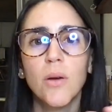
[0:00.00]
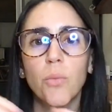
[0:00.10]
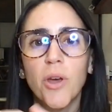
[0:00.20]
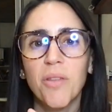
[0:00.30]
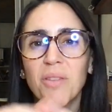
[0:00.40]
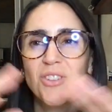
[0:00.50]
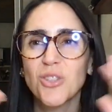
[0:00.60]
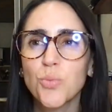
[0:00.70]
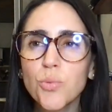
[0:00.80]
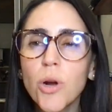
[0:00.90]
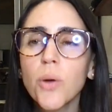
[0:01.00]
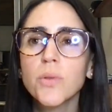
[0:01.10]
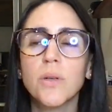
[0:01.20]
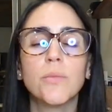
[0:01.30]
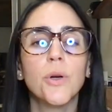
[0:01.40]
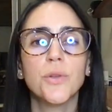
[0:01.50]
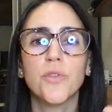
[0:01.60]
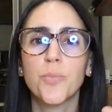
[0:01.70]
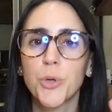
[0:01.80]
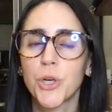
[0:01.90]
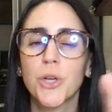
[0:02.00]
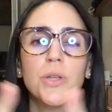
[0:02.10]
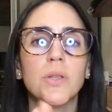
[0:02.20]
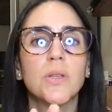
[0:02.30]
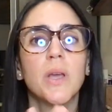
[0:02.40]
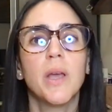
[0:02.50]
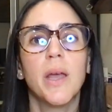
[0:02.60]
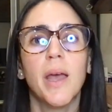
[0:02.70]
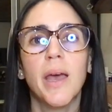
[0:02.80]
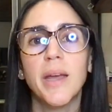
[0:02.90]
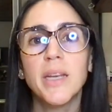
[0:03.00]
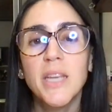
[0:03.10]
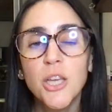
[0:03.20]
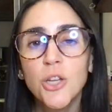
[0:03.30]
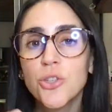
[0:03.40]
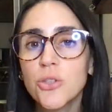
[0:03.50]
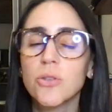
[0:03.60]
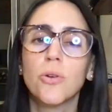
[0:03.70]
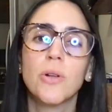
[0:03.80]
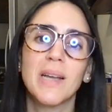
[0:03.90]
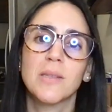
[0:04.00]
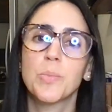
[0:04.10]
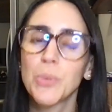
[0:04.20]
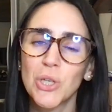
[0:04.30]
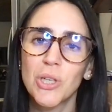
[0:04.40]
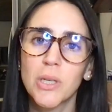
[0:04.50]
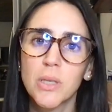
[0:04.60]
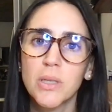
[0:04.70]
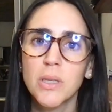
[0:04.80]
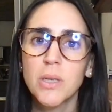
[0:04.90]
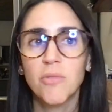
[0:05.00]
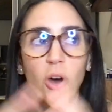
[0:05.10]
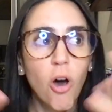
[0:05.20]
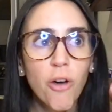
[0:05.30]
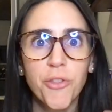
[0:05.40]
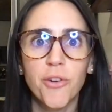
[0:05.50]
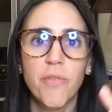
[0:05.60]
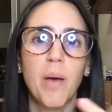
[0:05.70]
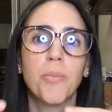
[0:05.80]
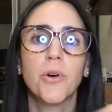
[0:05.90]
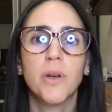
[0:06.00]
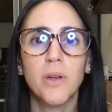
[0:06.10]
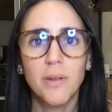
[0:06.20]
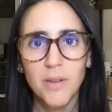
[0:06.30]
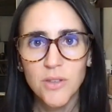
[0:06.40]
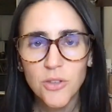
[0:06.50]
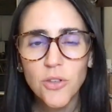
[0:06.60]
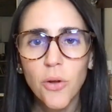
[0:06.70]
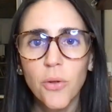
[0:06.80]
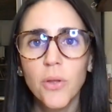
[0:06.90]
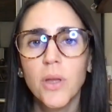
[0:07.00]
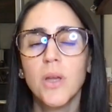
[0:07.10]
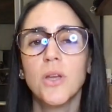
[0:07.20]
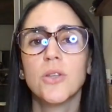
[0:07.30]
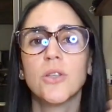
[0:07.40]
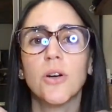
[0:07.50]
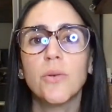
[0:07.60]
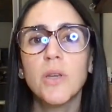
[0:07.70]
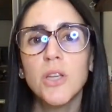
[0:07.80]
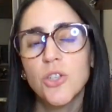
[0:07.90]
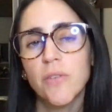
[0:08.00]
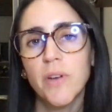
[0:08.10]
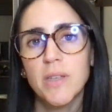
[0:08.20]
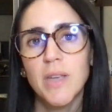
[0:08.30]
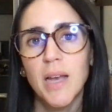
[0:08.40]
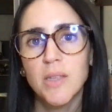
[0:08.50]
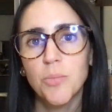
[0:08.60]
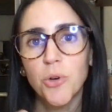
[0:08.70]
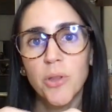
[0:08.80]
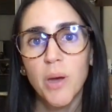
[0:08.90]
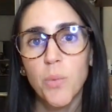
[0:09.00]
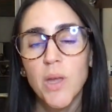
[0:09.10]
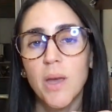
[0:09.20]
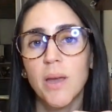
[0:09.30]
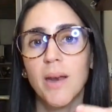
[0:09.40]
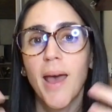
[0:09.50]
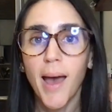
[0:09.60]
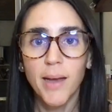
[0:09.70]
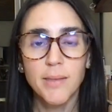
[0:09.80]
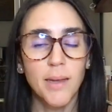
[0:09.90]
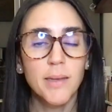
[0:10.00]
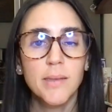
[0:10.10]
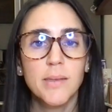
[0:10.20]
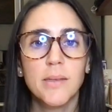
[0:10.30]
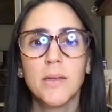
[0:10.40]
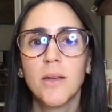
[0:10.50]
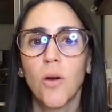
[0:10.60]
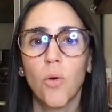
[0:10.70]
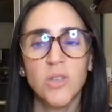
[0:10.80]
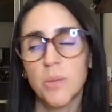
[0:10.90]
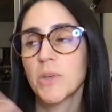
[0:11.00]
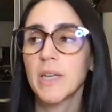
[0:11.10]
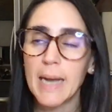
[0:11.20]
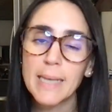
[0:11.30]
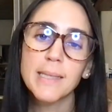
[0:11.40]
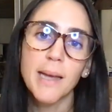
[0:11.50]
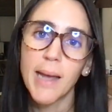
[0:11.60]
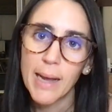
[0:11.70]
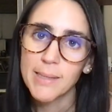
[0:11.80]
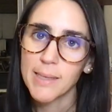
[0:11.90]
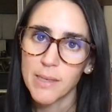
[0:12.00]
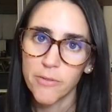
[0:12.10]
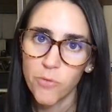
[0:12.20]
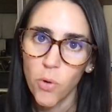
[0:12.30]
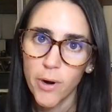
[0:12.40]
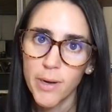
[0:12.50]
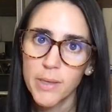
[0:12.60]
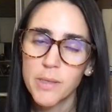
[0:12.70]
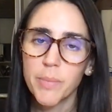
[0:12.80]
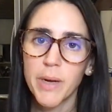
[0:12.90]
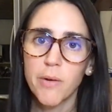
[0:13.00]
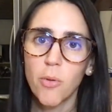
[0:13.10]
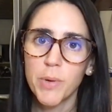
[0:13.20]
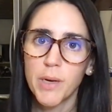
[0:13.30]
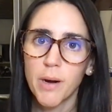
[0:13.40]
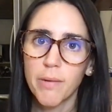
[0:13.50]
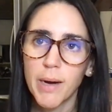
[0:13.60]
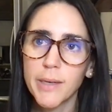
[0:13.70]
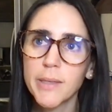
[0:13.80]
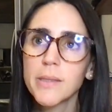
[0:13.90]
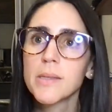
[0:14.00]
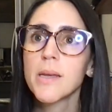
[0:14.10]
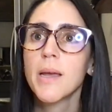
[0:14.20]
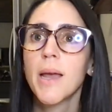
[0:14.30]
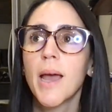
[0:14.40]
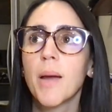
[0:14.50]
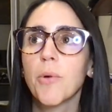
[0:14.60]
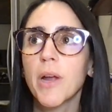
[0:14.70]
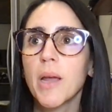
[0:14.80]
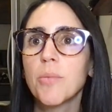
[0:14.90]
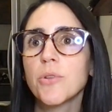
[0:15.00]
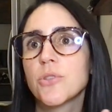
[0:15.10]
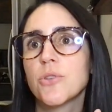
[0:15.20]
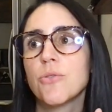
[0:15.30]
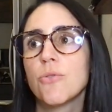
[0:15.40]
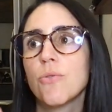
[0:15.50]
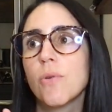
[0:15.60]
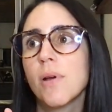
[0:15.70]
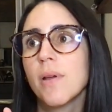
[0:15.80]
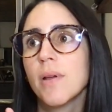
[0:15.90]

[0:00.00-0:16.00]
with just rows and rows of books, and each soul has a book. The author of that book is the soul. So each of us has a book that we can access, or someone can access it for us by opening our record and we're able to